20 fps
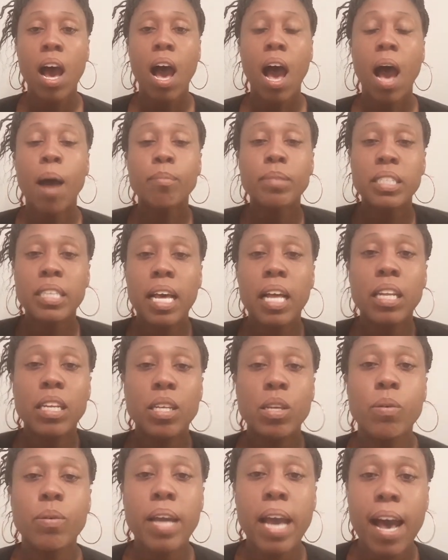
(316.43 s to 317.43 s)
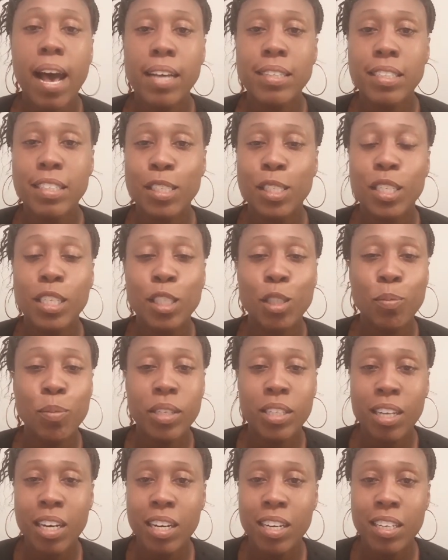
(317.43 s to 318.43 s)
I'm telling you guys, this is
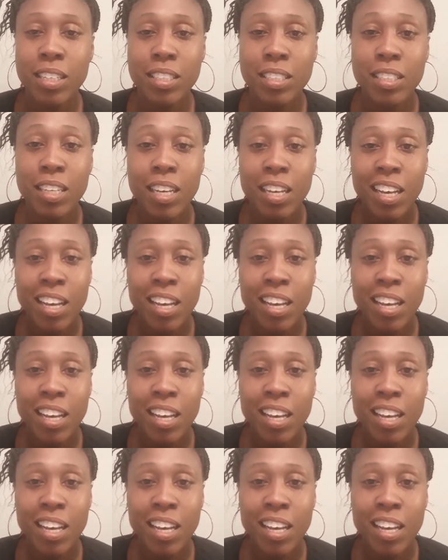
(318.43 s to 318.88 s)
because